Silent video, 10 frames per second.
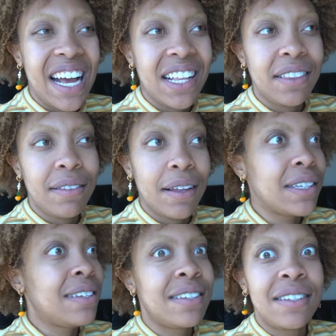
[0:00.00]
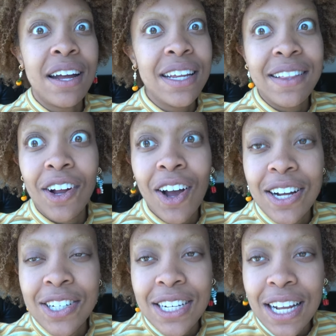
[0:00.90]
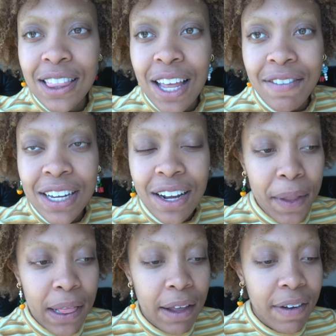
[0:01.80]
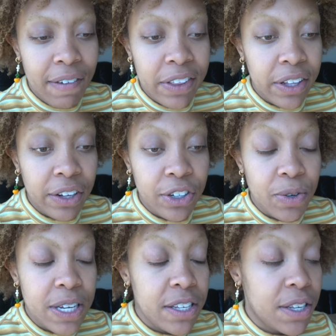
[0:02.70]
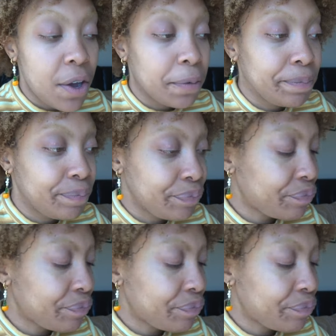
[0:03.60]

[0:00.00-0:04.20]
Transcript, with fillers: I study their content. I love it and I love everything they're doing. So